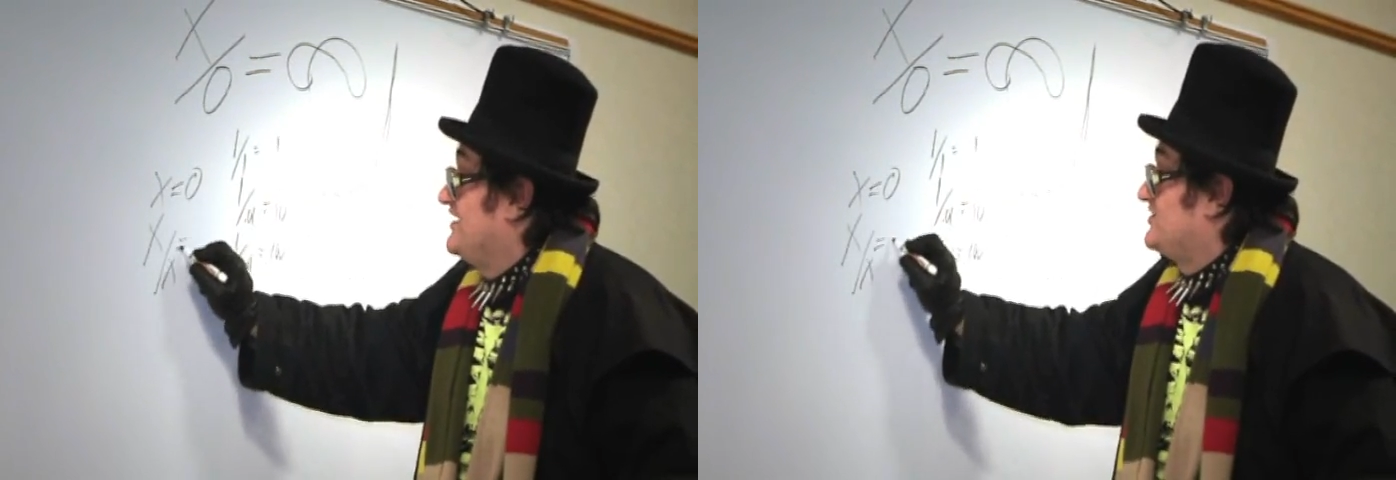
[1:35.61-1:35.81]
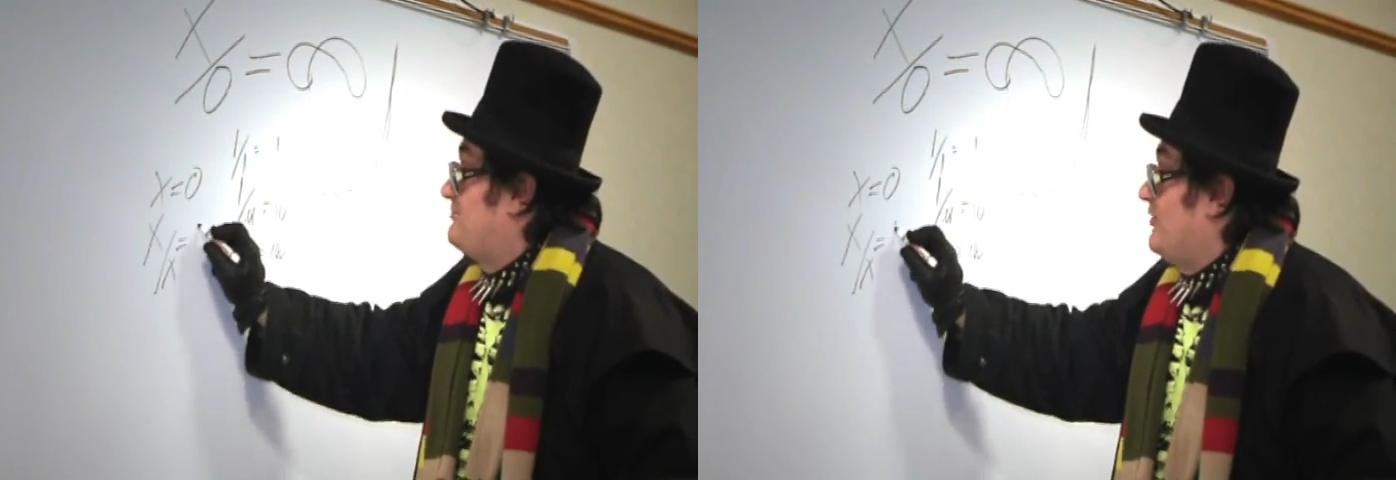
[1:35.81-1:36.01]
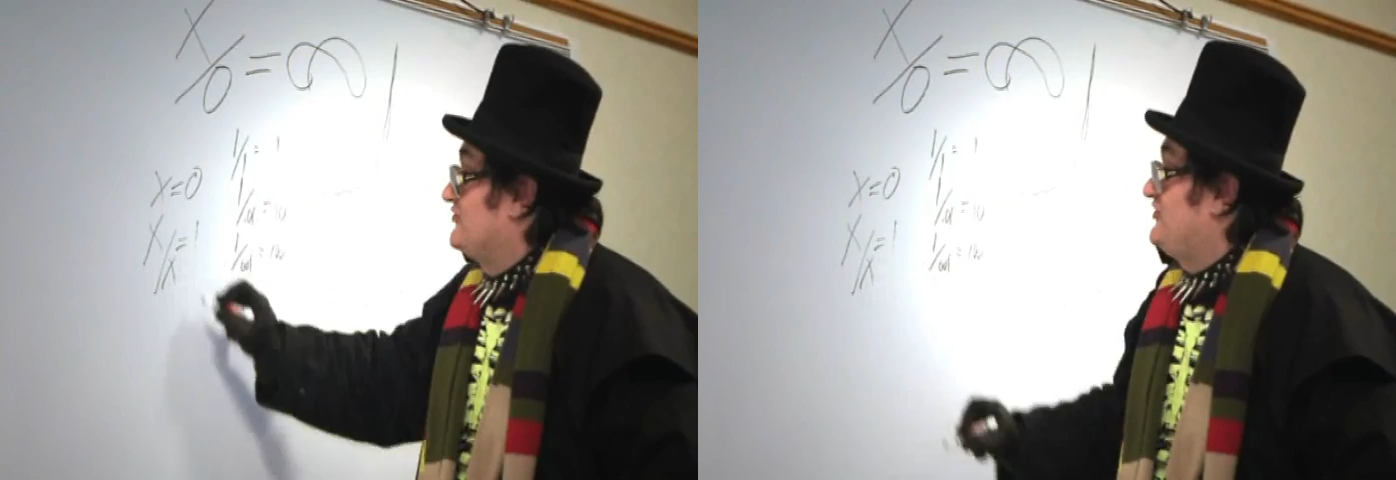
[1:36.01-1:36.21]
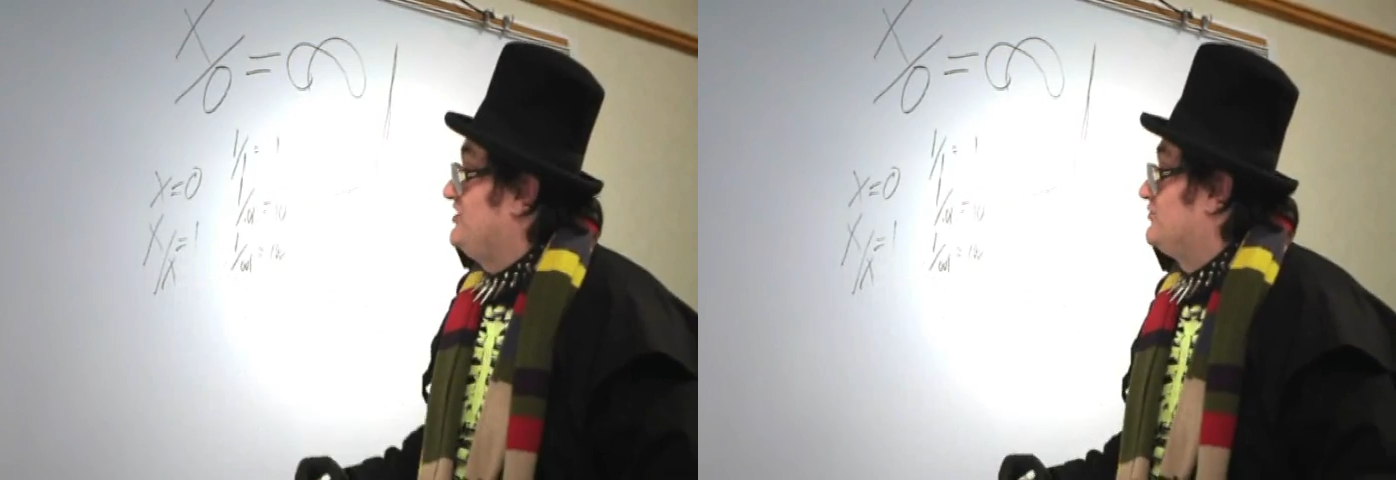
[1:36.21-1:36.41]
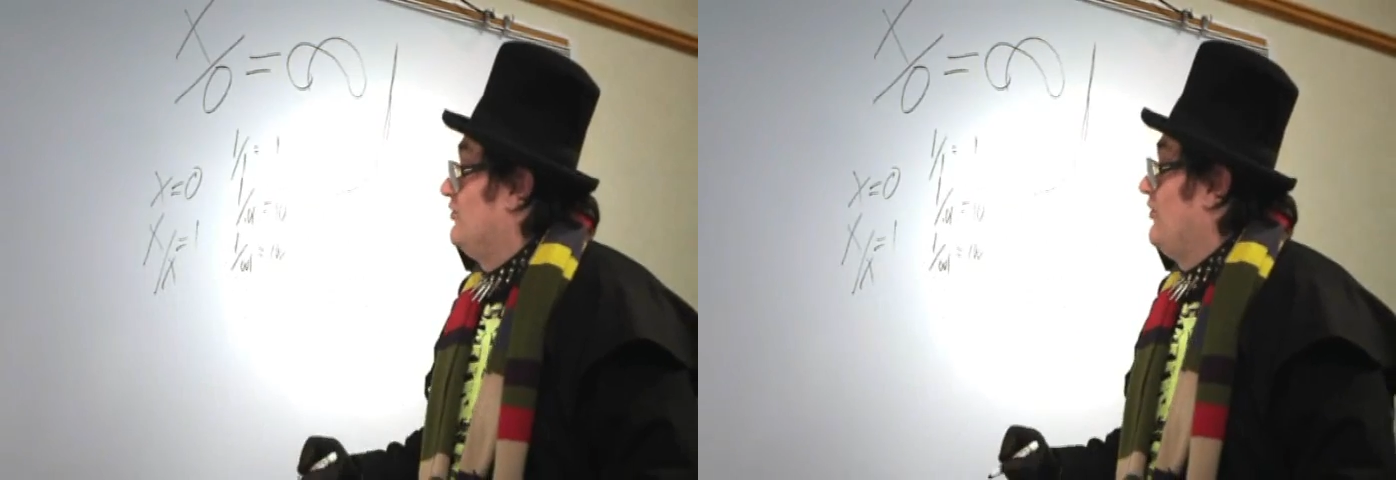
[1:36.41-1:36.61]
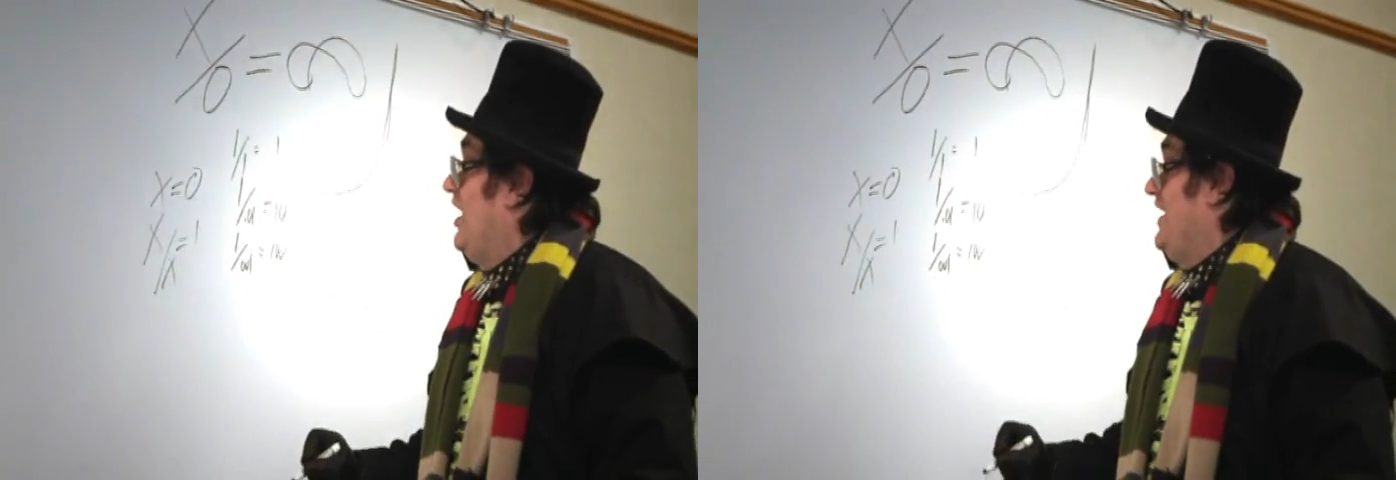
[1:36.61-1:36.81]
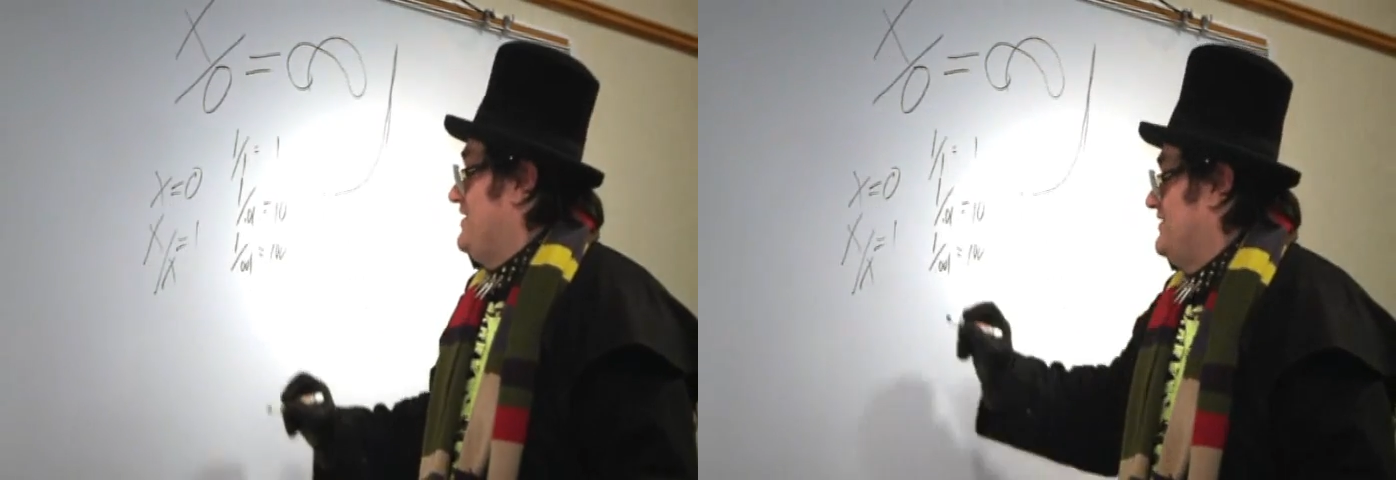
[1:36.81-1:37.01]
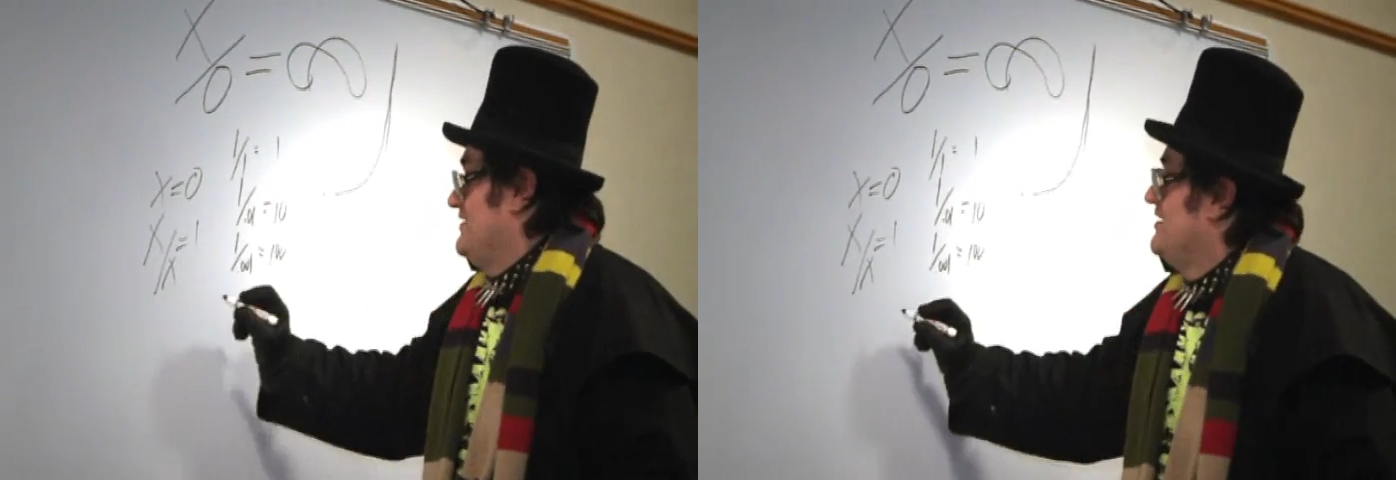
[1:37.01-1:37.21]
is supposed to equal one.